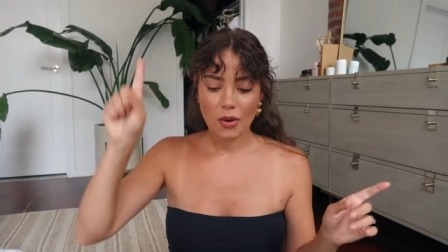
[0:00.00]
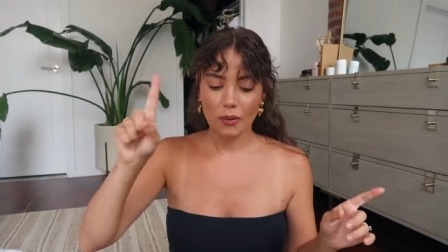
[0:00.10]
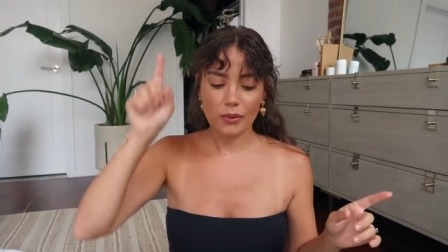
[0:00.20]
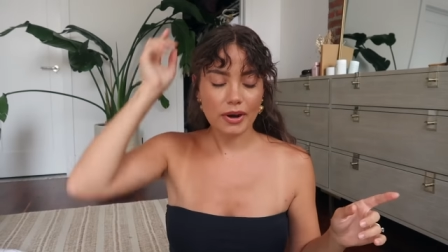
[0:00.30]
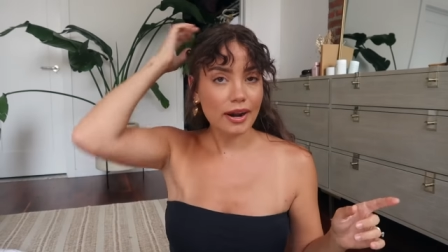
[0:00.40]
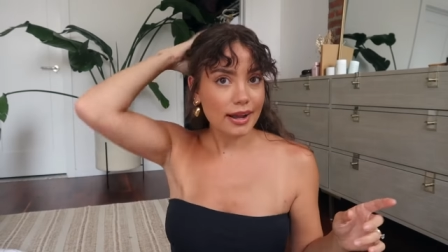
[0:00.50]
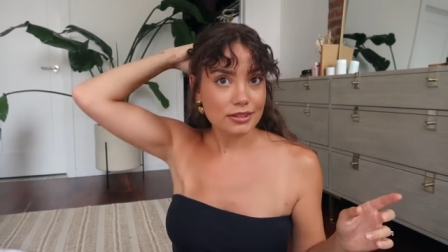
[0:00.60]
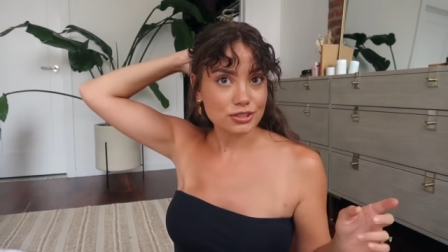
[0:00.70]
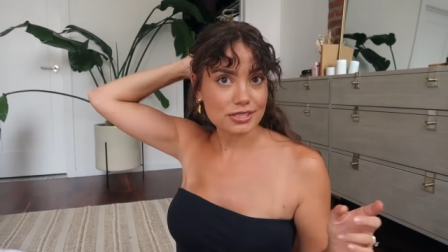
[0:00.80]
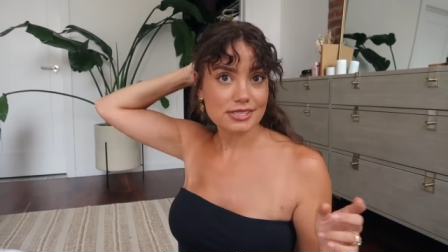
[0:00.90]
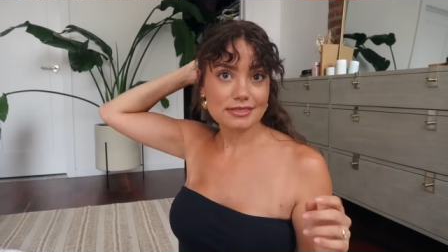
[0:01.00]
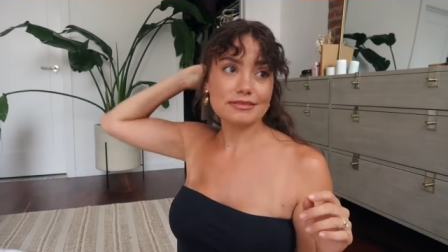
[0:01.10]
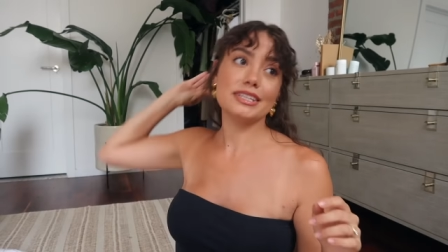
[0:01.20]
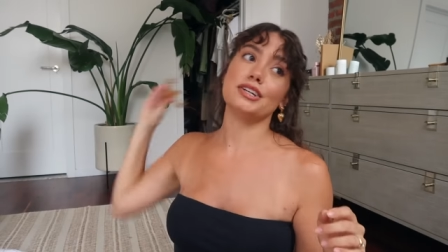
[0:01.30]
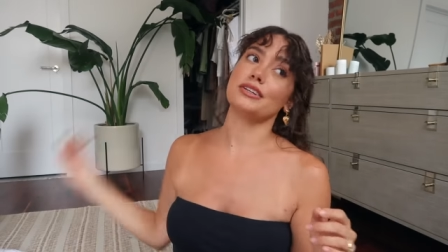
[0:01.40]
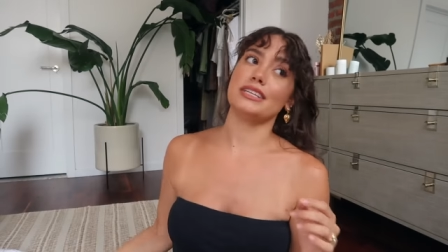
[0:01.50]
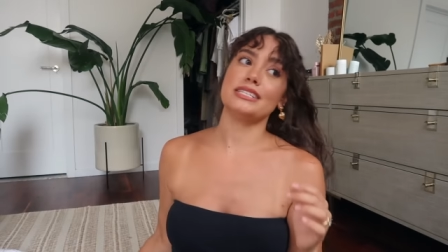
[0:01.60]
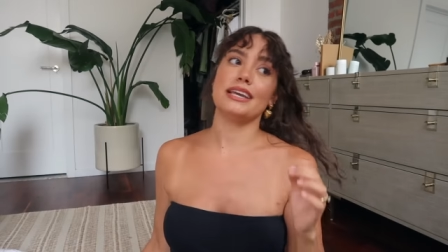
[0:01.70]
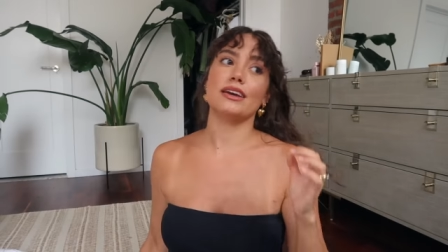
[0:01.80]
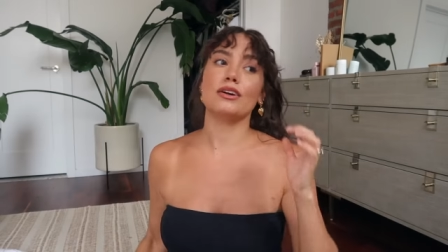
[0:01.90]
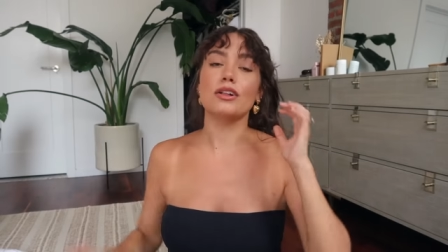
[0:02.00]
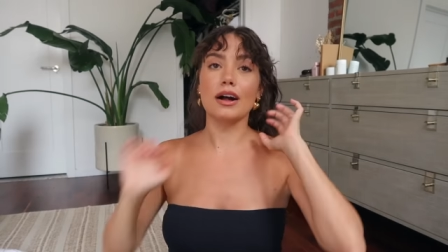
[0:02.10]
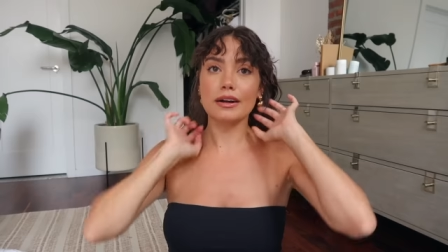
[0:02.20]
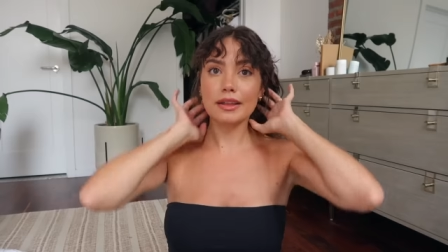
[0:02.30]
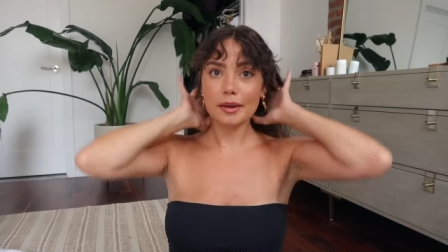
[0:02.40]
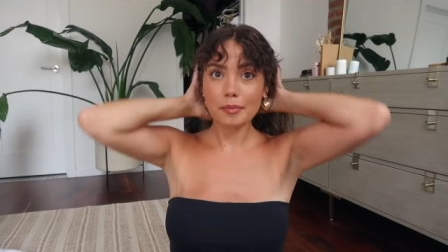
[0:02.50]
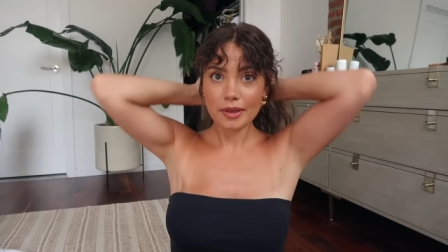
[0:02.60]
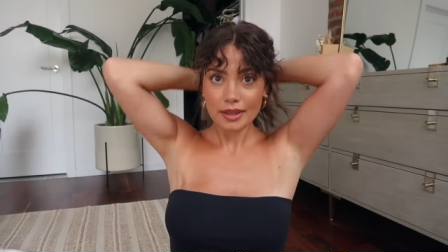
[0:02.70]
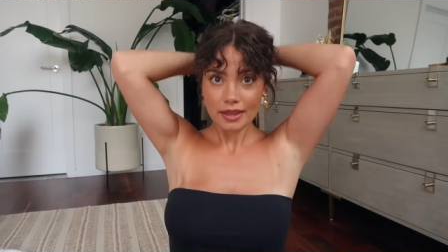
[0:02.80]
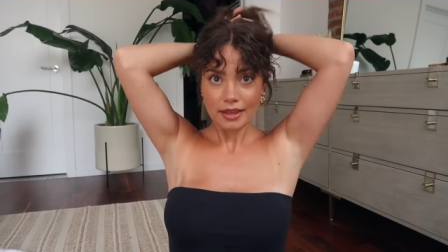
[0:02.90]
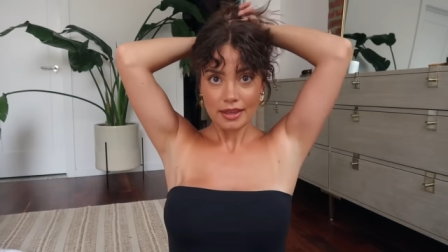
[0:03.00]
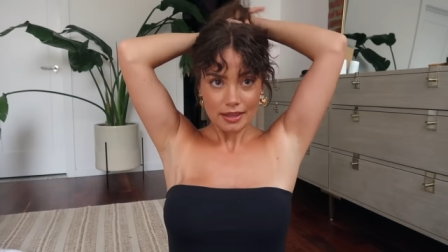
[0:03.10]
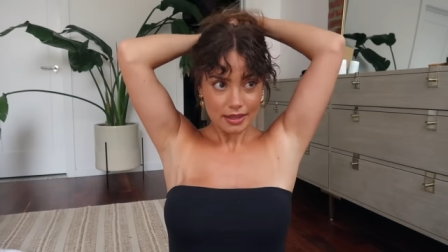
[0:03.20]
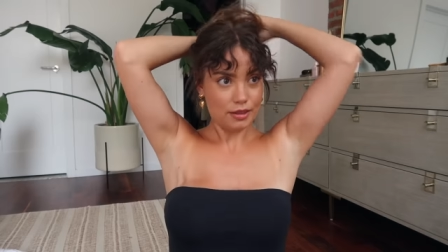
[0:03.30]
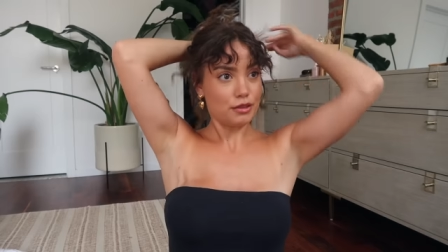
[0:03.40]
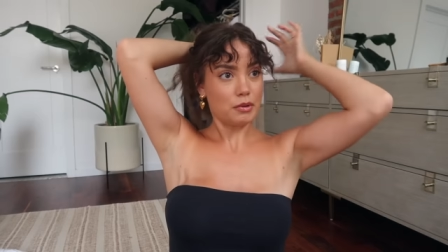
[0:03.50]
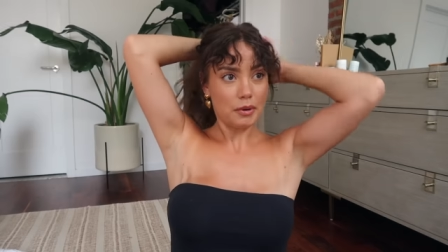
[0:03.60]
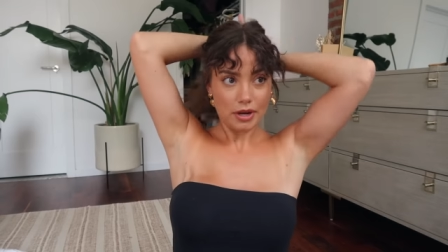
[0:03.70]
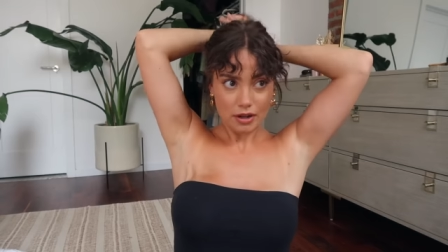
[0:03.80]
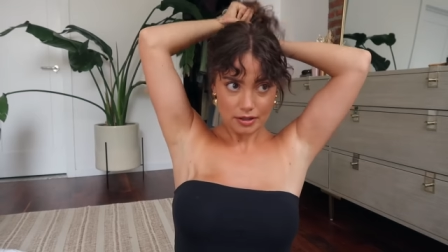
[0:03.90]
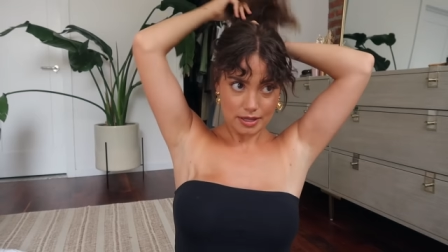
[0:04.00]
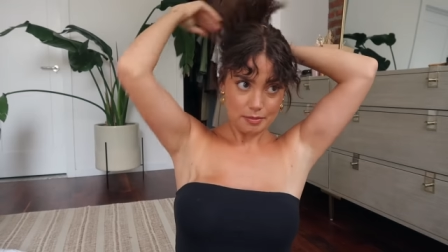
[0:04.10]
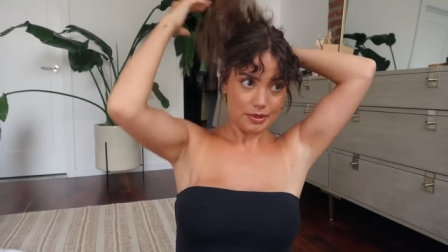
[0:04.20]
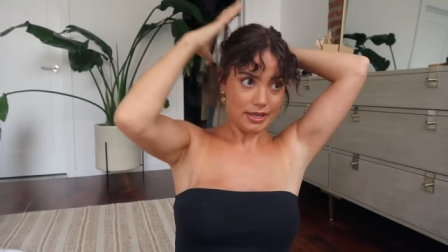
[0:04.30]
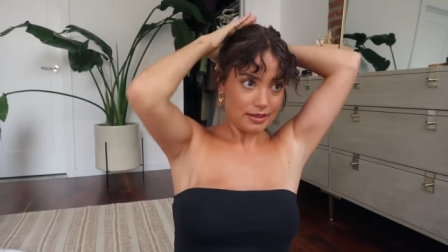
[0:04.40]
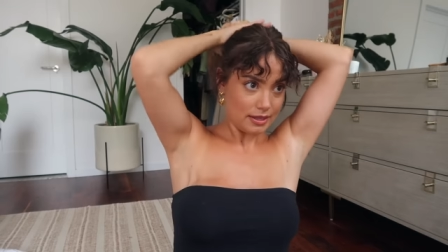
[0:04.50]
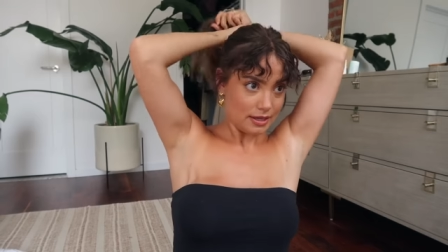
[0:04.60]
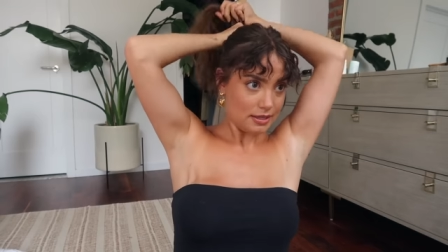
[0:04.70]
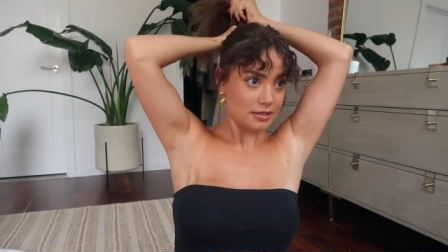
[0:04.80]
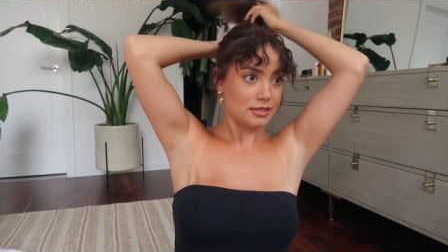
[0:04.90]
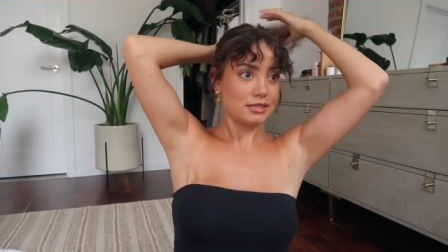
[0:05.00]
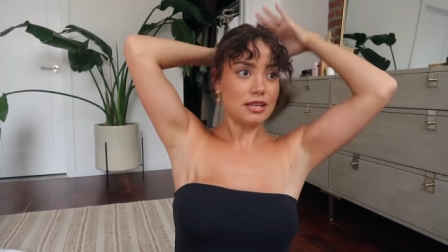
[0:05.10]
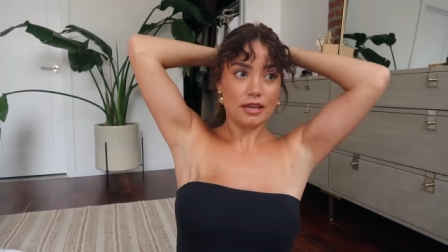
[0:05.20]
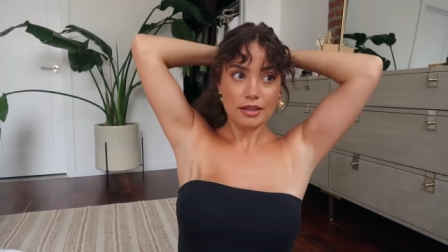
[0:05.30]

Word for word: Or I'll just literally take a claw clip and throw it all up like this.